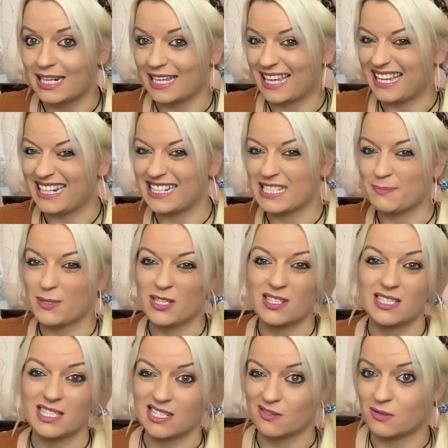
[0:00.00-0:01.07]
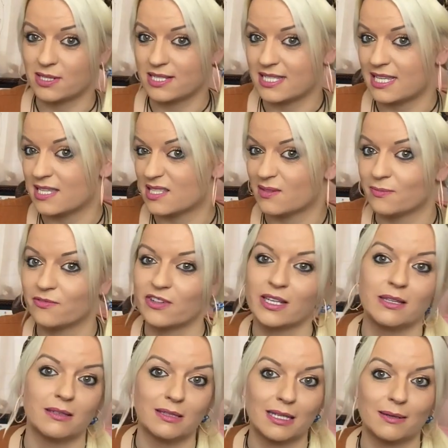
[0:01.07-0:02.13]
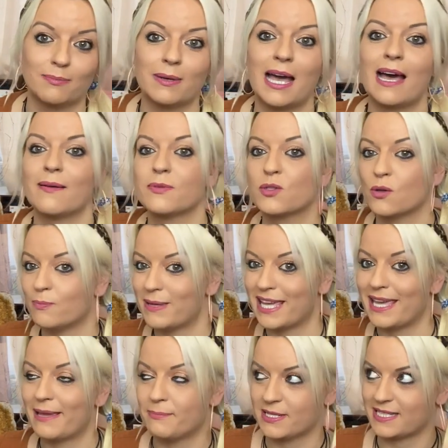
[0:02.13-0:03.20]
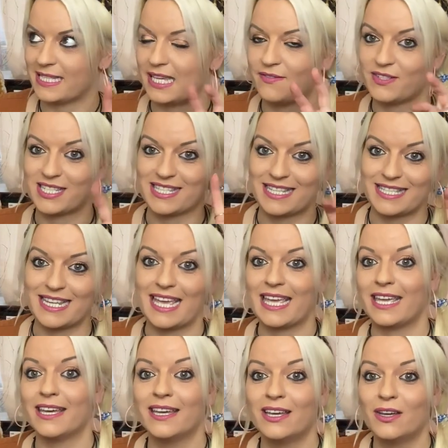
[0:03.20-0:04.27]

And again, it's because they don't want to see something that perhaps could be perceived as a dig,